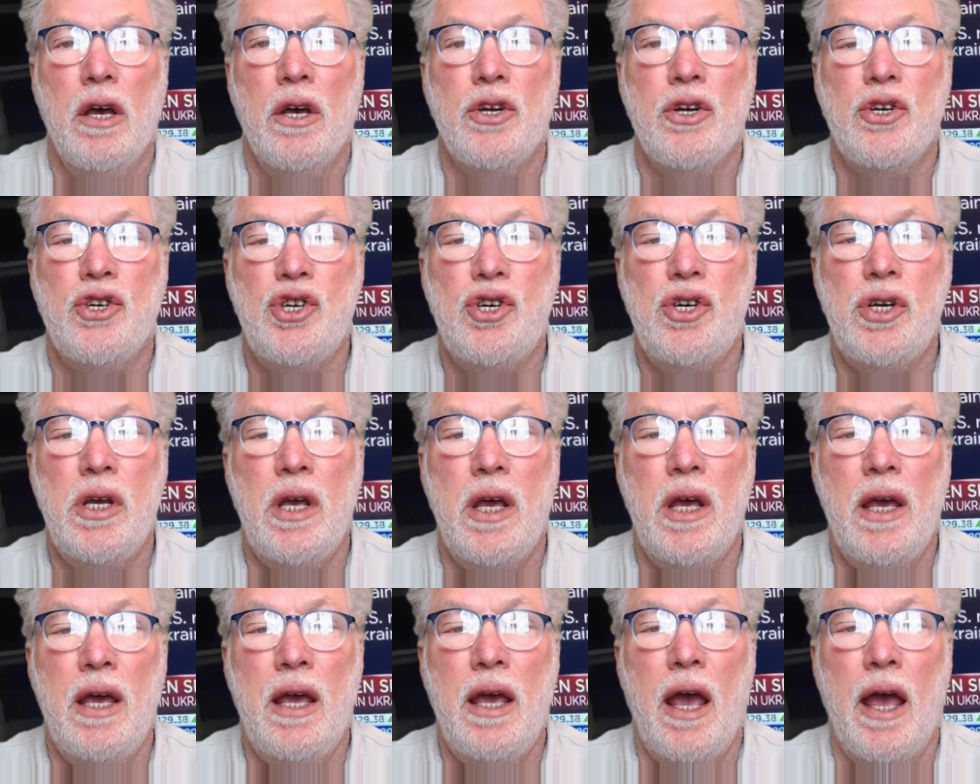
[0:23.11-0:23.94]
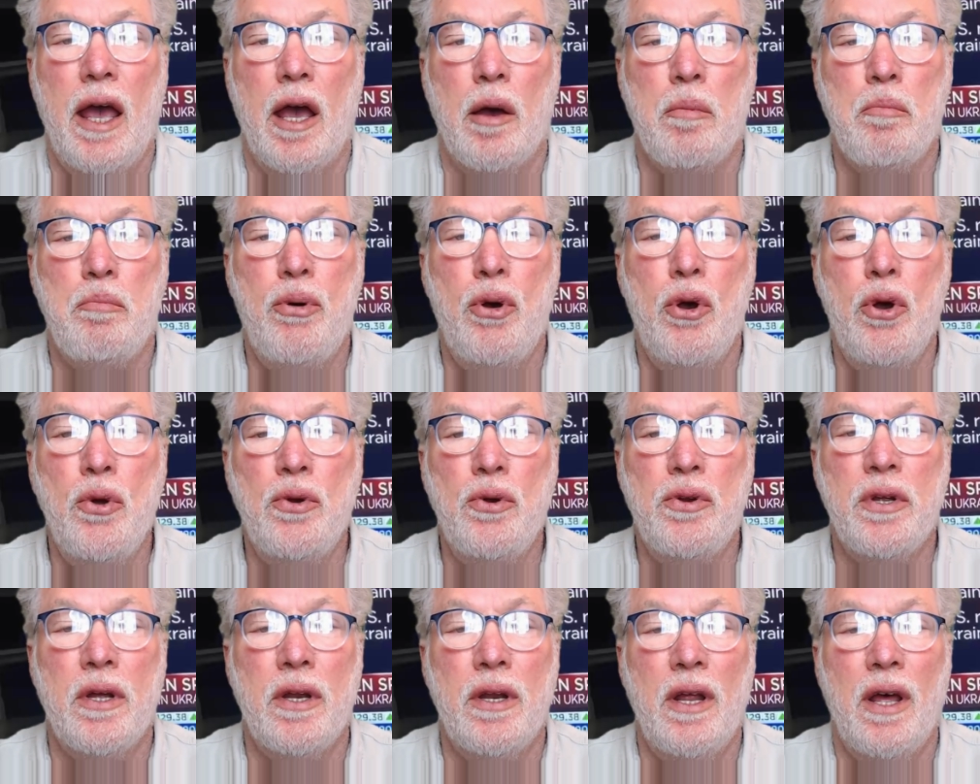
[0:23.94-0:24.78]
"Xi and
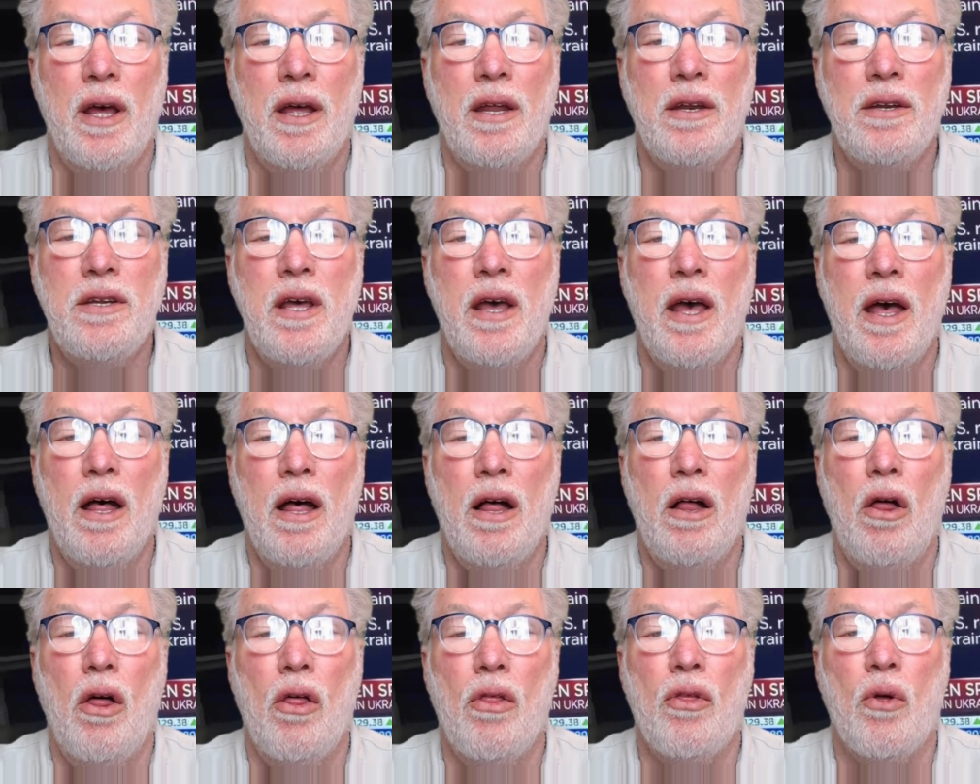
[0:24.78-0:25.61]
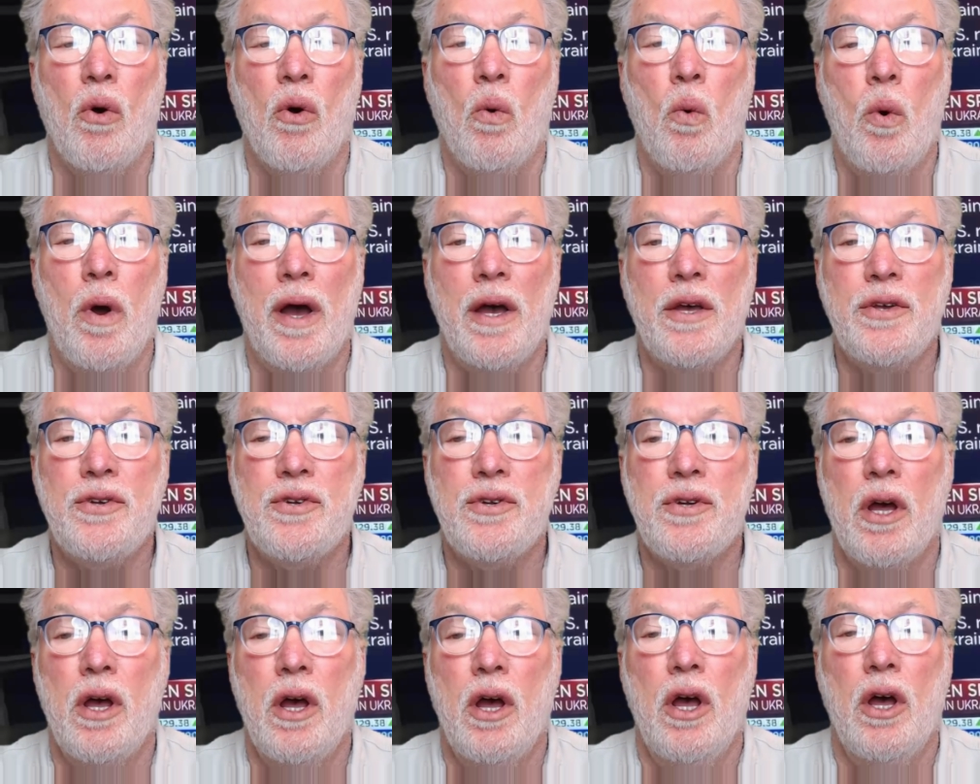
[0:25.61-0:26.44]
Putin Tell the
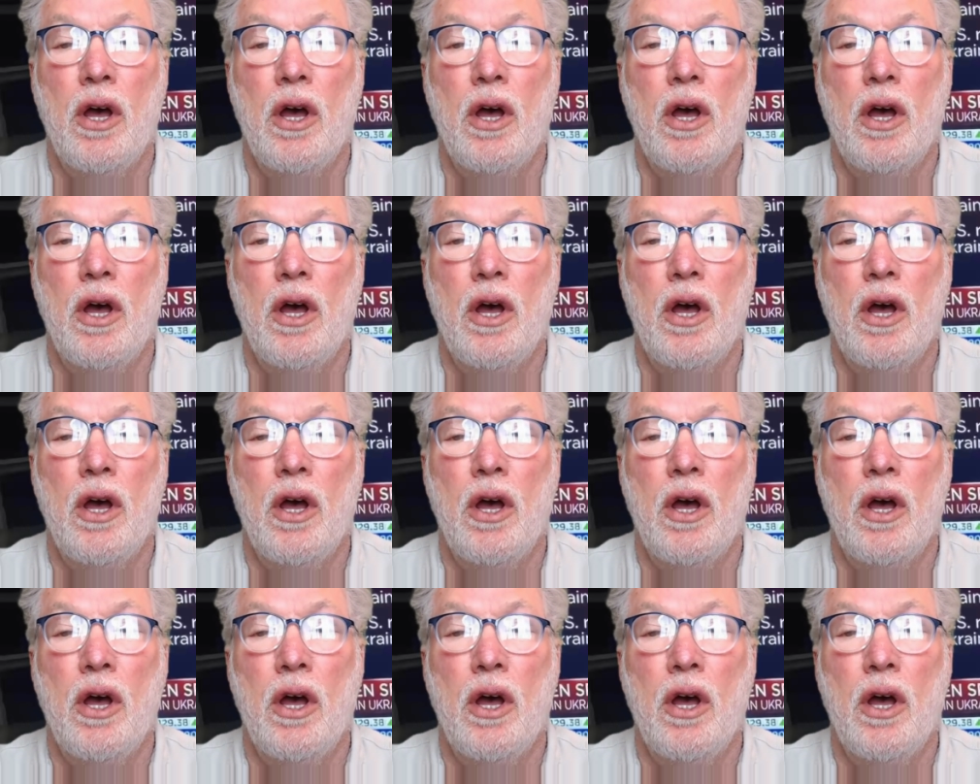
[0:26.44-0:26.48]
West